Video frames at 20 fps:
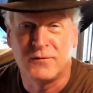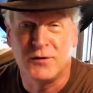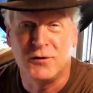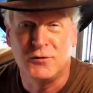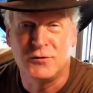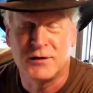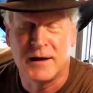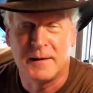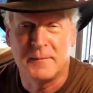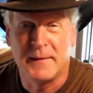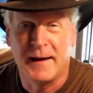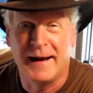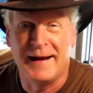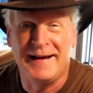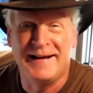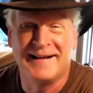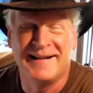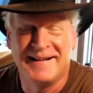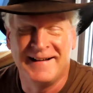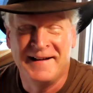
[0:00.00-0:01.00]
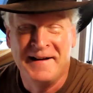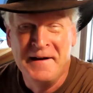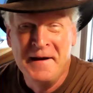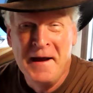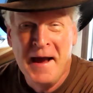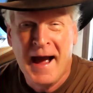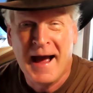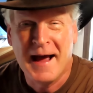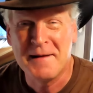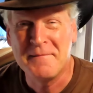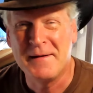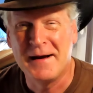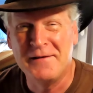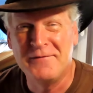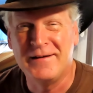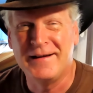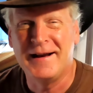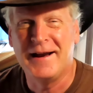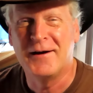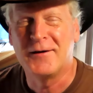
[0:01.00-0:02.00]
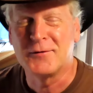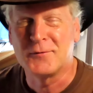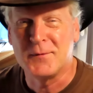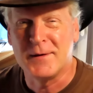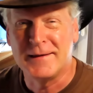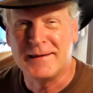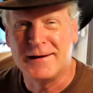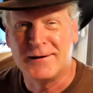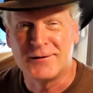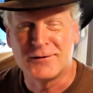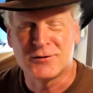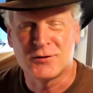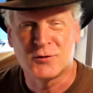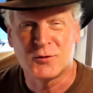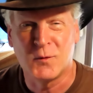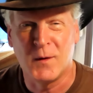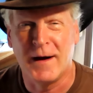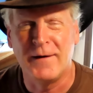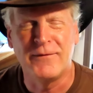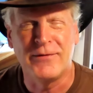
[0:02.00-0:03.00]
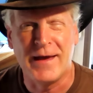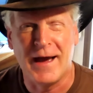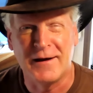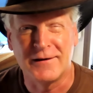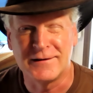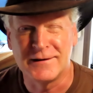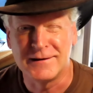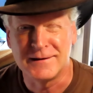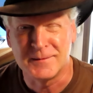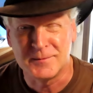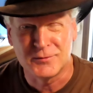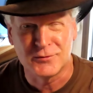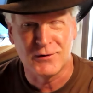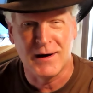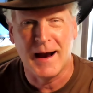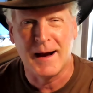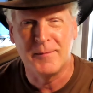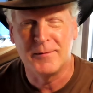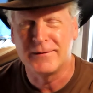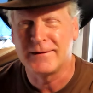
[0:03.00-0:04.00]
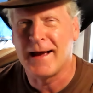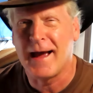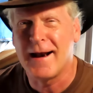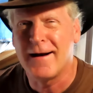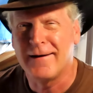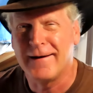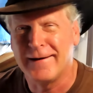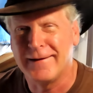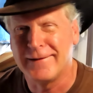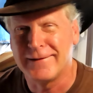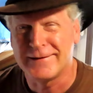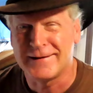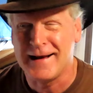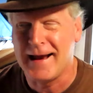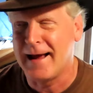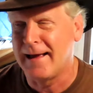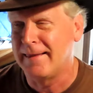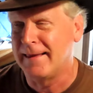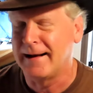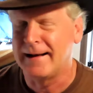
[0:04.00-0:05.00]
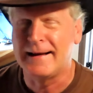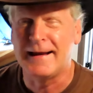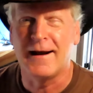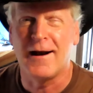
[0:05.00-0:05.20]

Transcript: views on my on my videos when there's 12,000 subscribers? I don't understand that.